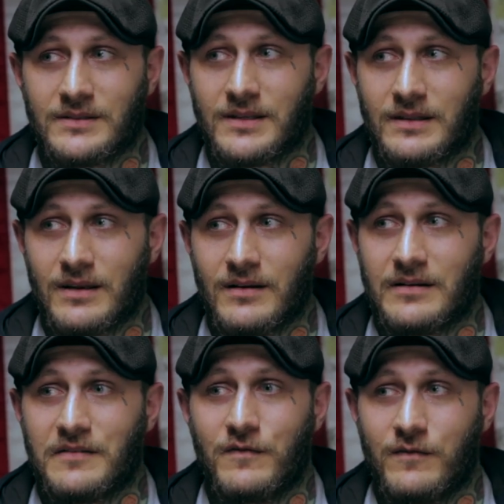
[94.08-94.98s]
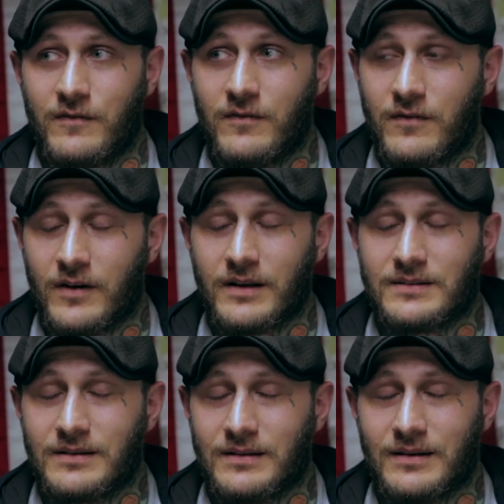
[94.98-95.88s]
And I sat there and he
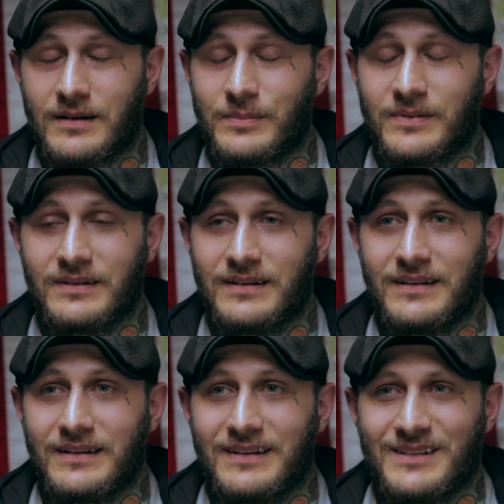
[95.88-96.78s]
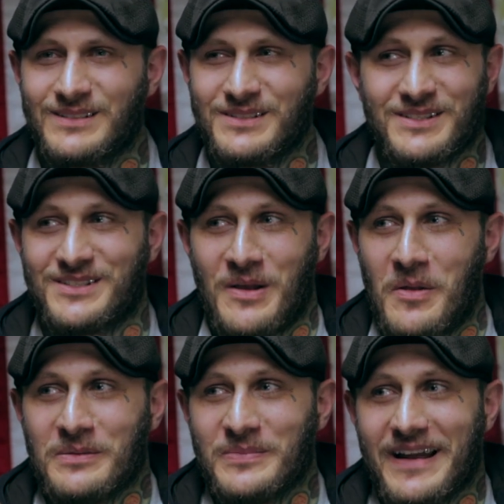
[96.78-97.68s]
fucked it up. It's just a
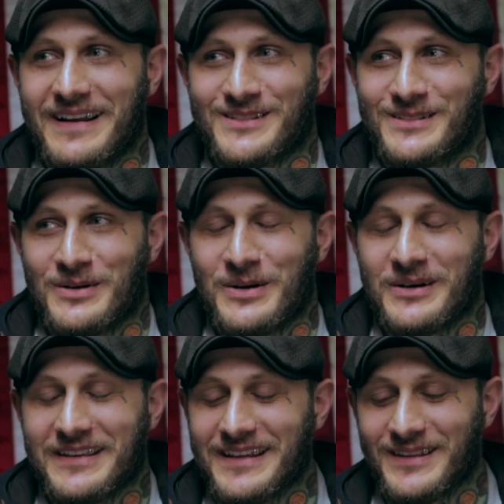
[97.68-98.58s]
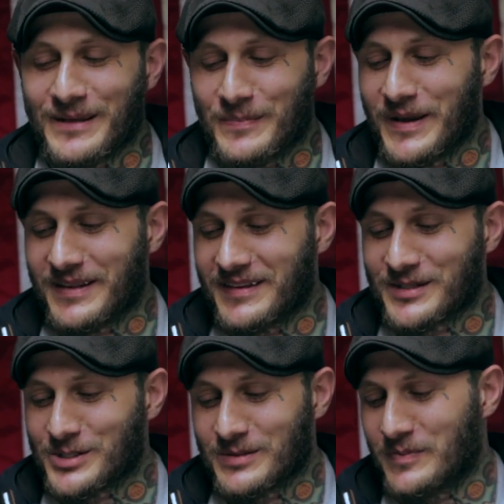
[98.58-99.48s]
solid black star. He had like,
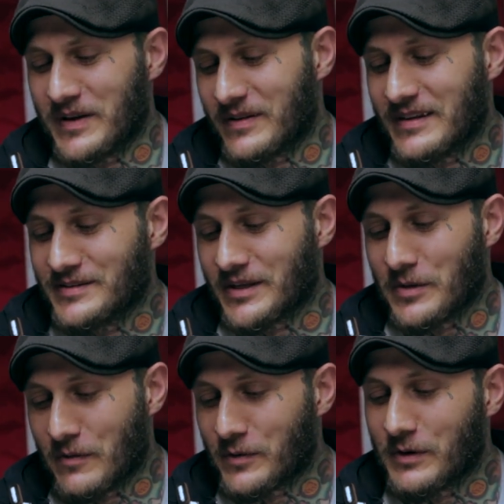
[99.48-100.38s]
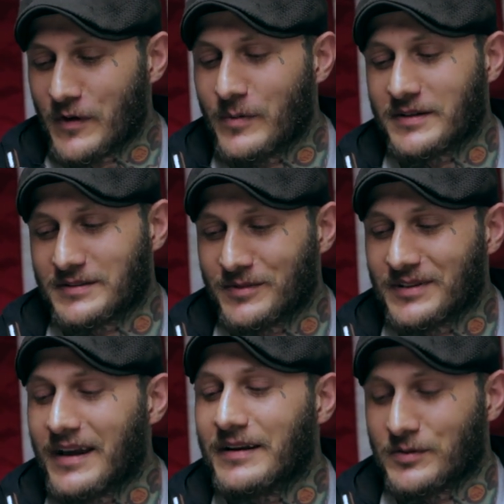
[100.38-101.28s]
he's like, you have $35. I'm
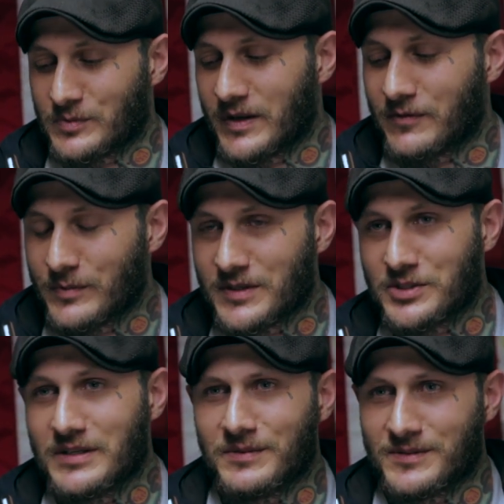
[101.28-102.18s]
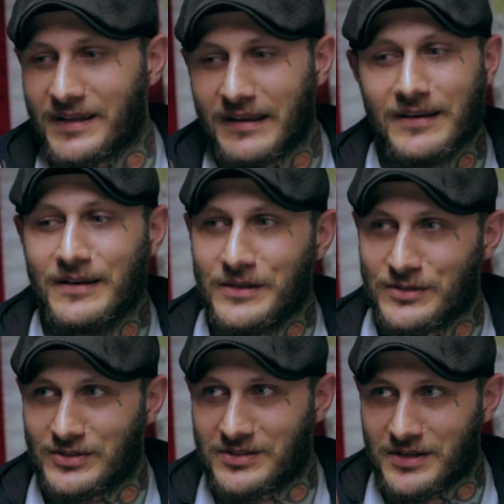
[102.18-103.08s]
like, yeah. And he goes, pick from this sheet. And it was like,
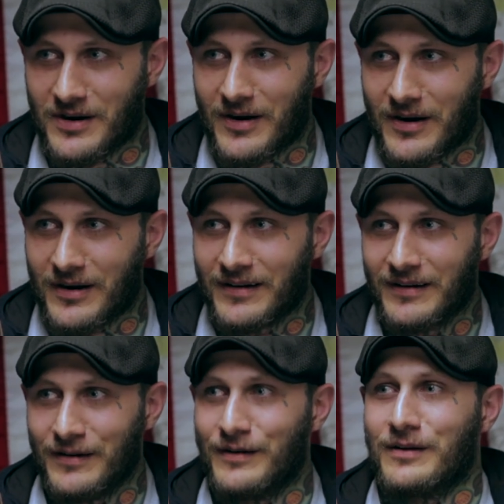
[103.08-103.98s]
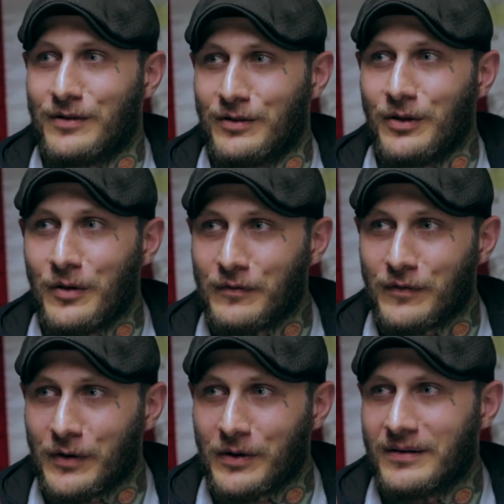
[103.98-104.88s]
star,
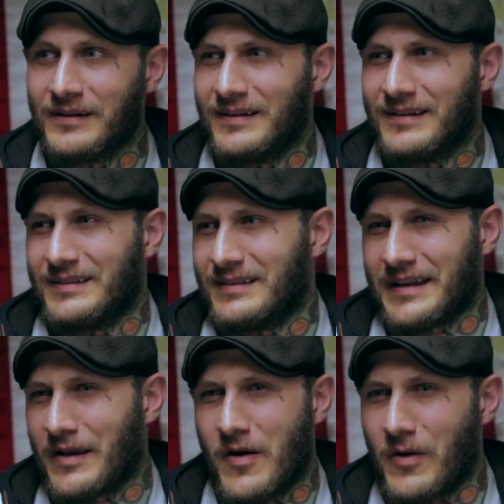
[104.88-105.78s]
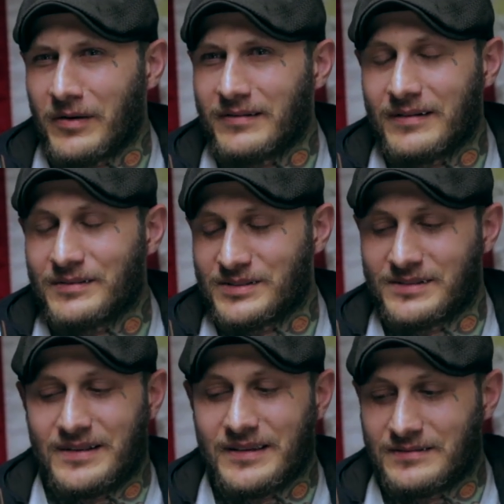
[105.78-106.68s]
clover, like heart, and I was
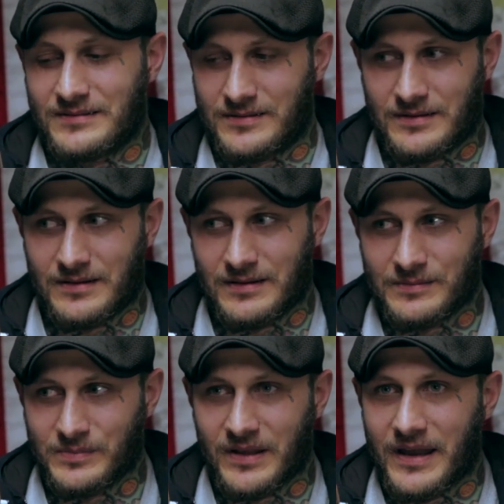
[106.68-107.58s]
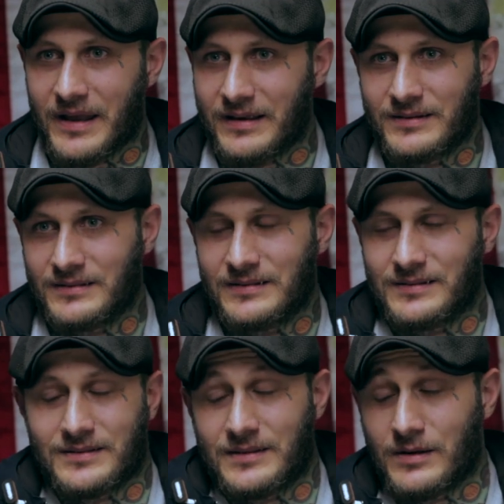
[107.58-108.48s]
just like, star, black, and
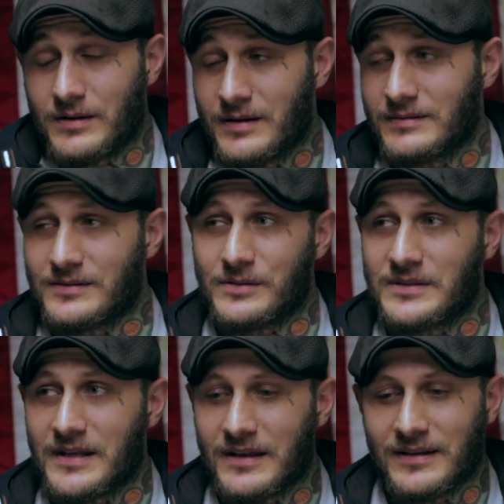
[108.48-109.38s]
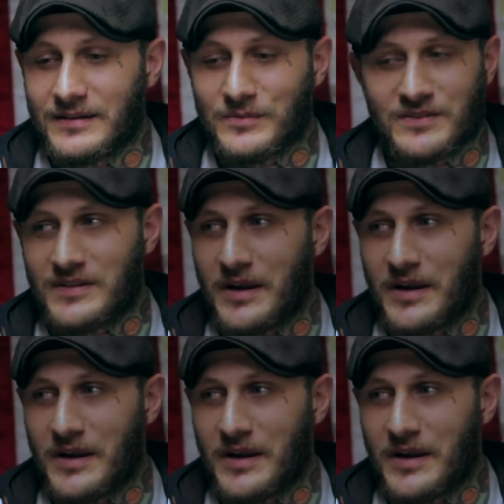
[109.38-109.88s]
he was like, all right. So he did it, and it was